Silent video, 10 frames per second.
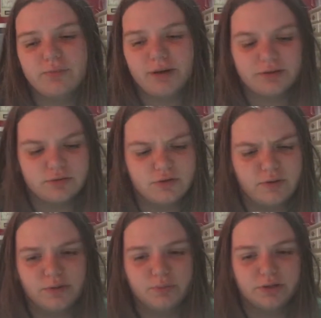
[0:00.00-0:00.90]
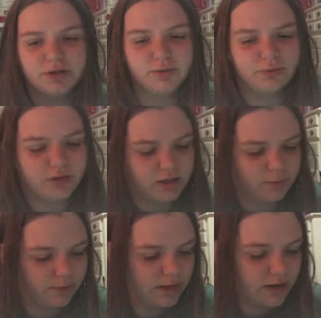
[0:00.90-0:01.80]
binder, though I really don't think
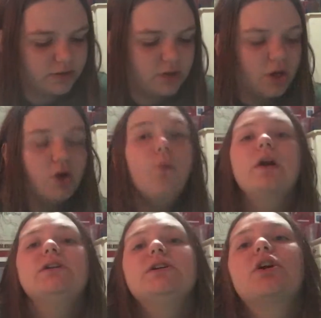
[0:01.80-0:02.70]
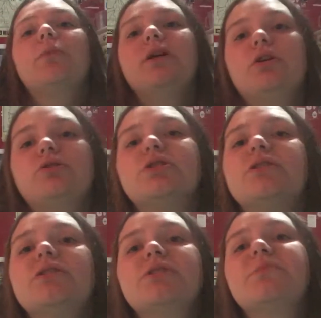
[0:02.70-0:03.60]
anyone cares. What I take all my notes in,
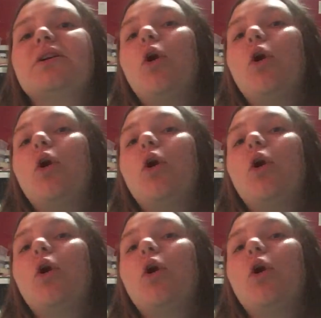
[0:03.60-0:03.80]
this is my